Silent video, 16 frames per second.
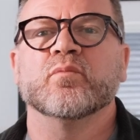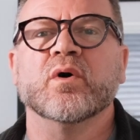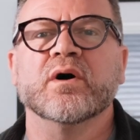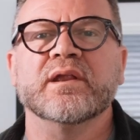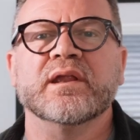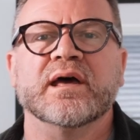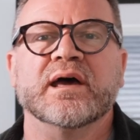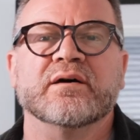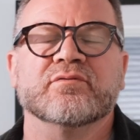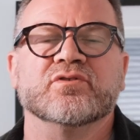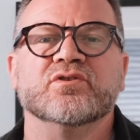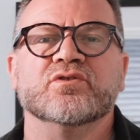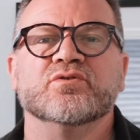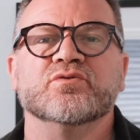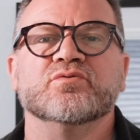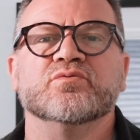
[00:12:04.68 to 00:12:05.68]
One
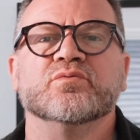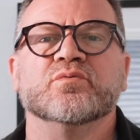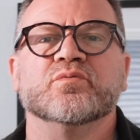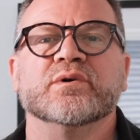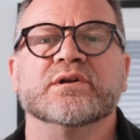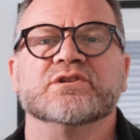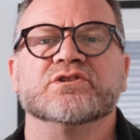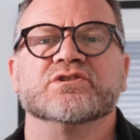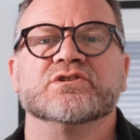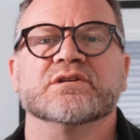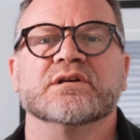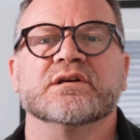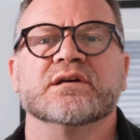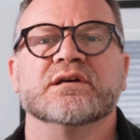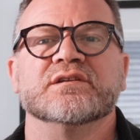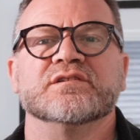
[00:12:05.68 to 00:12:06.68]
avenue which
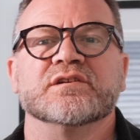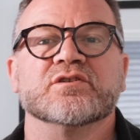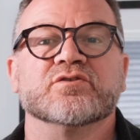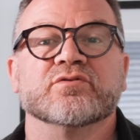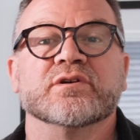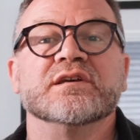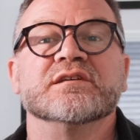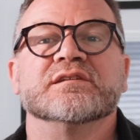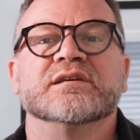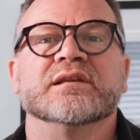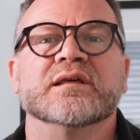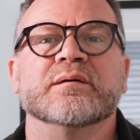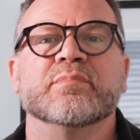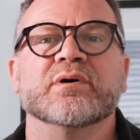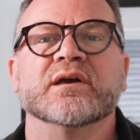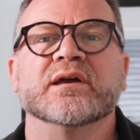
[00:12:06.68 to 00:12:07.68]
is
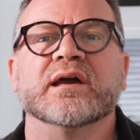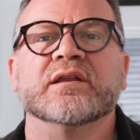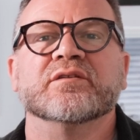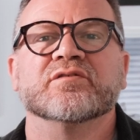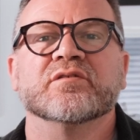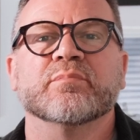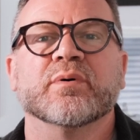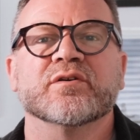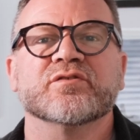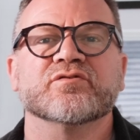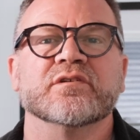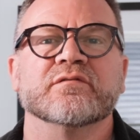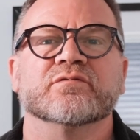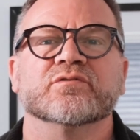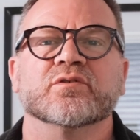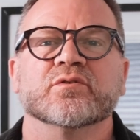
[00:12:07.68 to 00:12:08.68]
increasingly being entered by
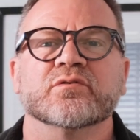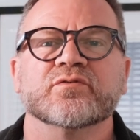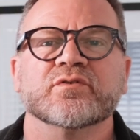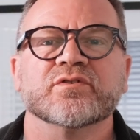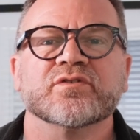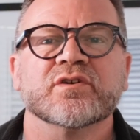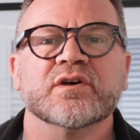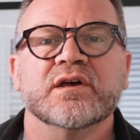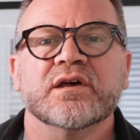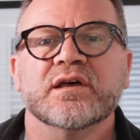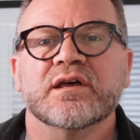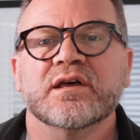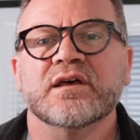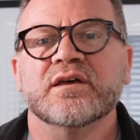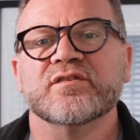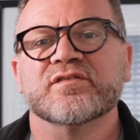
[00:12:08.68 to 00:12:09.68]
street photographers
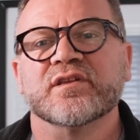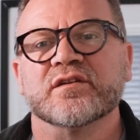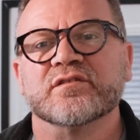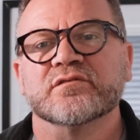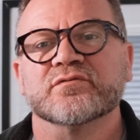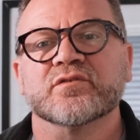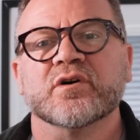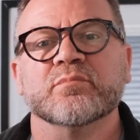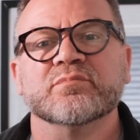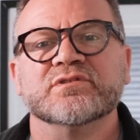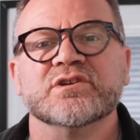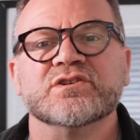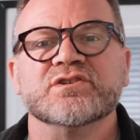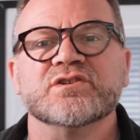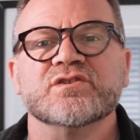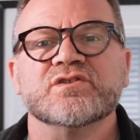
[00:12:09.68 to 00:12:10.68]
is that of
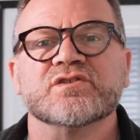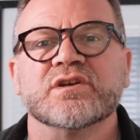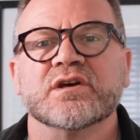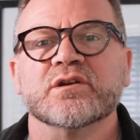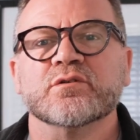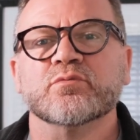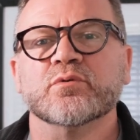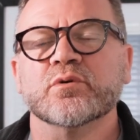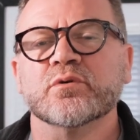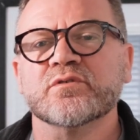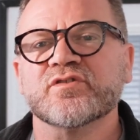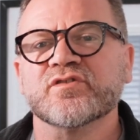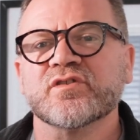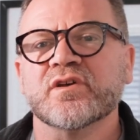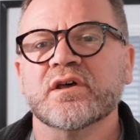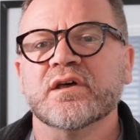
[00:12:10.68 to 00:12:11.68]
competitions and
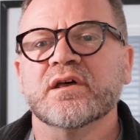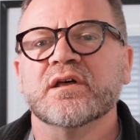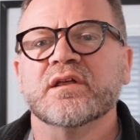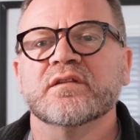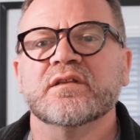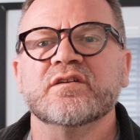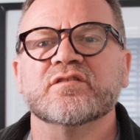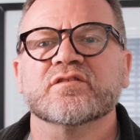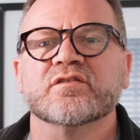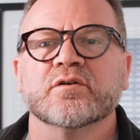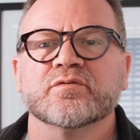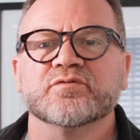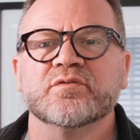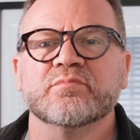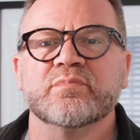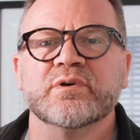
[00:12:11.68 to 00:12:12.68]
awards. These can
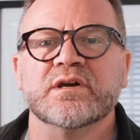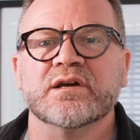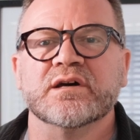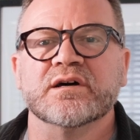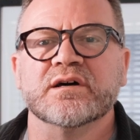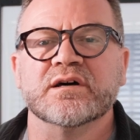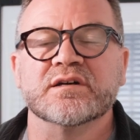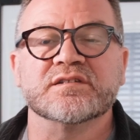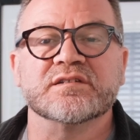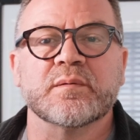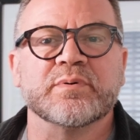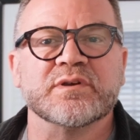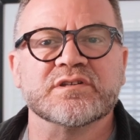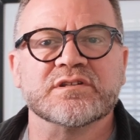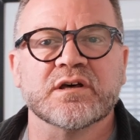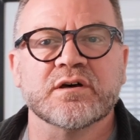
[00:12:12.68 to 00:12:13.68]
often be a
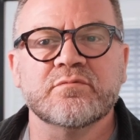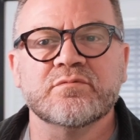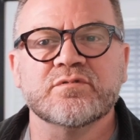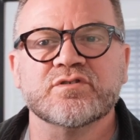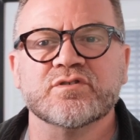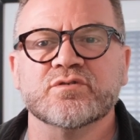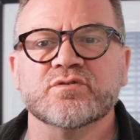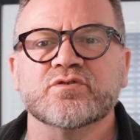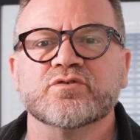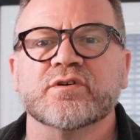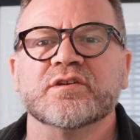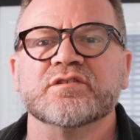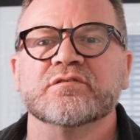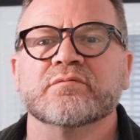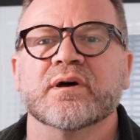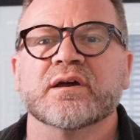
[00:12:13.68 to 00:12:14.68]
stepping stone to
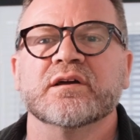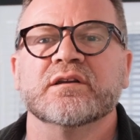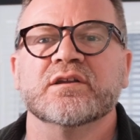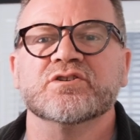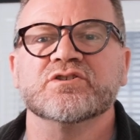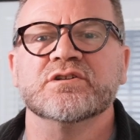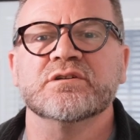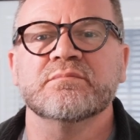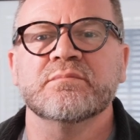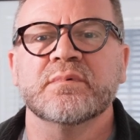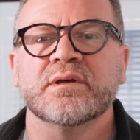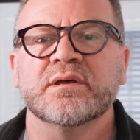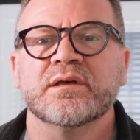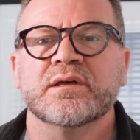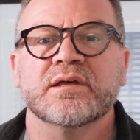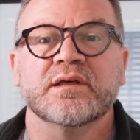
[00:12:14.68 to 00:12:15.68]
greater recognition,
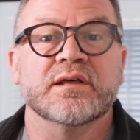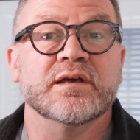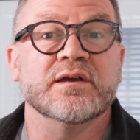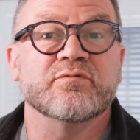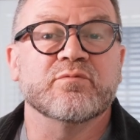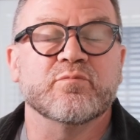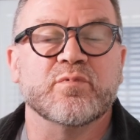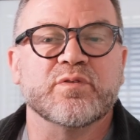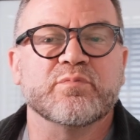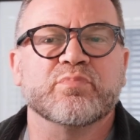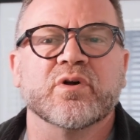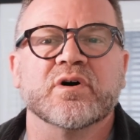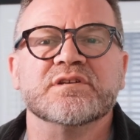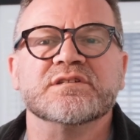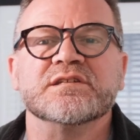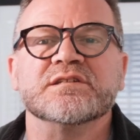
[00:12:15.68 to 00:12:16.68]
even with
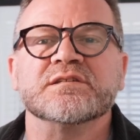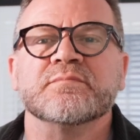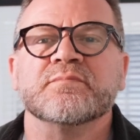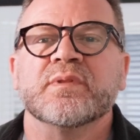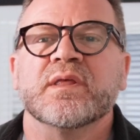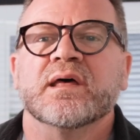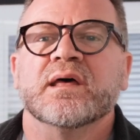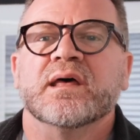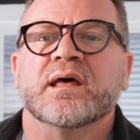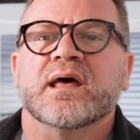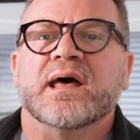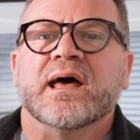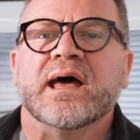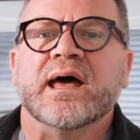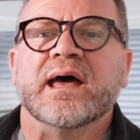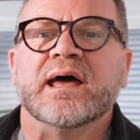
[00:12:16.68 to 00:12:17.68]
prizes,
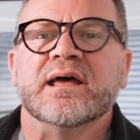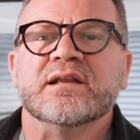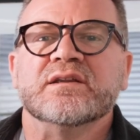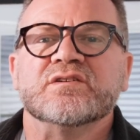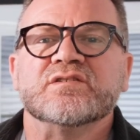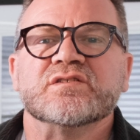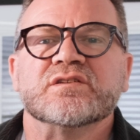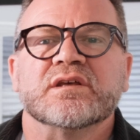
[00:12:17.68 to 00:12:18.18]
and